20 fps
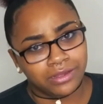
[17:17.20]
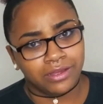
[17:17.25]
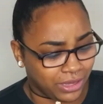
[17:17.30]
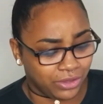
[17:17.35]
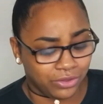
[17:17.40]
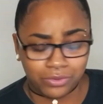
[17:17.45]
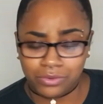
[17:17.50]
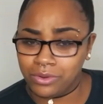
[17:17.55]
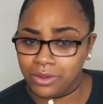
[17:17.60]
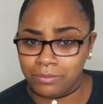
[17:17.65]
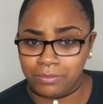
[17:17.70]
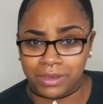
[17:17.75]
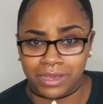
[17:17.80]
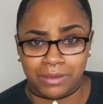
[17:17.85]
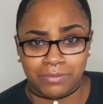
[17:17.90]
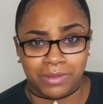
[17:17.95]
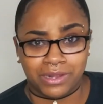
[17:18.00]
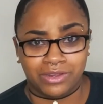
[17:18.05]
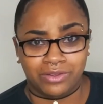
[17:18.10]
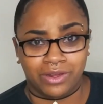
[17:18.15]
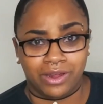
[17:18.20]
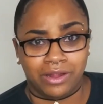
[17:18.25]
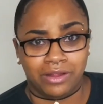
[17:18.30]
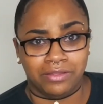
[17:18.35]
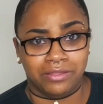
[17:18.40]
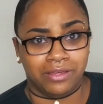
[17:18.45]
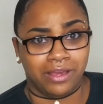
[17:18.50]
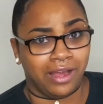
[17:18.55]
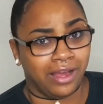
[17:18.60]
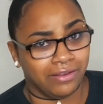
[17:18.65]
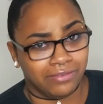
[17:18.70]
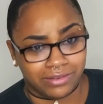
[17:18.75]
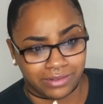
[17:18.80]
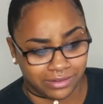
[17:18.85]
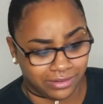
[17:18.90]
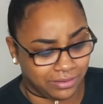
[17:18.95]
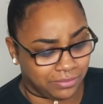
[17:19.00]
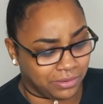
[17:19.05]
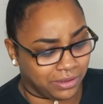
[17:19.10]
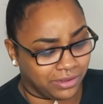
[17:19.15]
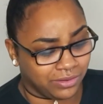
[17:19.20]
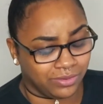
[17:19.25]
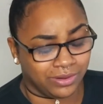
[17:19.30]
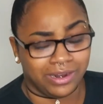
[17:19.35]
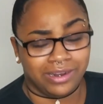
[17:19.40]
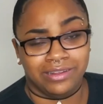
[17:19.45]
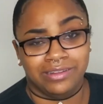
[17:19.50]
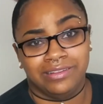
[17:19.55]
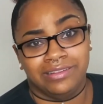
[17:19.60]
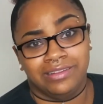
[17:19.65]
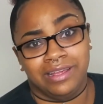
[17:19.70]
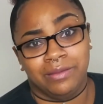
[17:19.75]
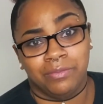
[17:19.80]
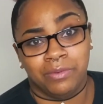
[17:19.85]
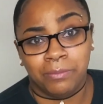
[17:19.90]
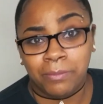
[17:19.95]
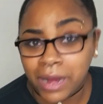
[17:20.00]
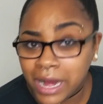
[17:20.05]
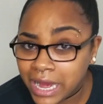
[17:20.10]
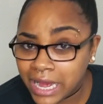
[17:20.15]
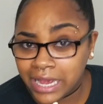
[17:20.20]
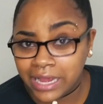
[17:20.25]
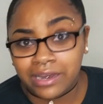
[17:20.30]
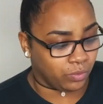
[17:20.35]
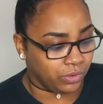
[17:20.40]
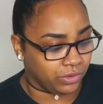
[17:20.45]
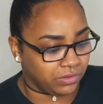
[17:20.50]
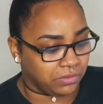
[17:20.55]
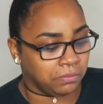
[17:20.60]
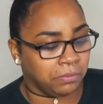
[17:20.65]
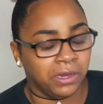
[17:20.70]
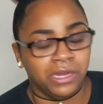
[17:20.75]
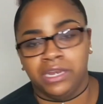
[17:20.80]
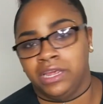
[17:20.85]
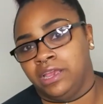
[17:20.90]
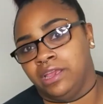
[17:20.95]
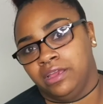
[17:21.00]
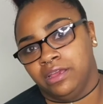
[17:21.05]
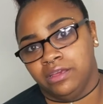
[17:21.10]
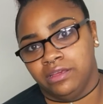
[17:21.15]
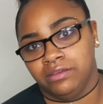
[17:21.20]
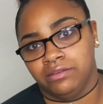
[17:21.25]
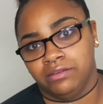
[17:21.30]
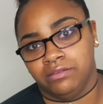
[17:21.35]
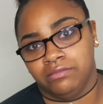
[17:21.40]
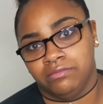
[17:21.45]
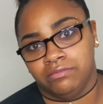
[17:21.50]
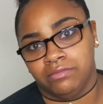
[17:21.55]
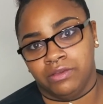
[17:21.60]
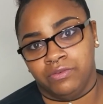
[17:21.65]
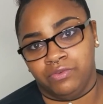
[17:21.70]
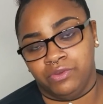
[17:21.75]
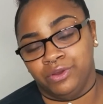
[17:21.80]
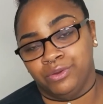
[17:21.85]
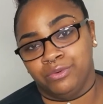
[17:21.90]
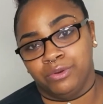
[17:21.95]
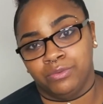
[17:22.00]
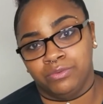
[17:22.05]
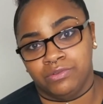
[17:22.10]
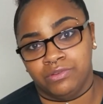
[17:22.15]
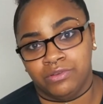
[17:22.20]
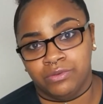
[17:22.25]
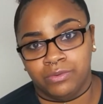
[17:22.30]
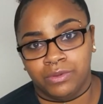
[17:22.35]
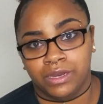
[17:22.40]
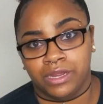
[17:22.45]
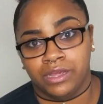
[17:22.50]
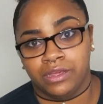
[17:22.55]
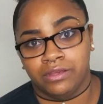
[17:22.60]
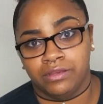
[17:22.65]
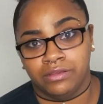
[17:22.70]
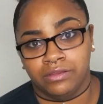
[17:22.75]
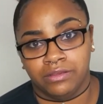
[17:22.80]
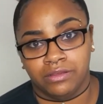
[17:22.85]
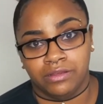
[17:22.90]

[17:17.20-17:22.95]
You know I'm picking mental health, obviously, because I have a stable mind. What's money if you don't know what to do with it?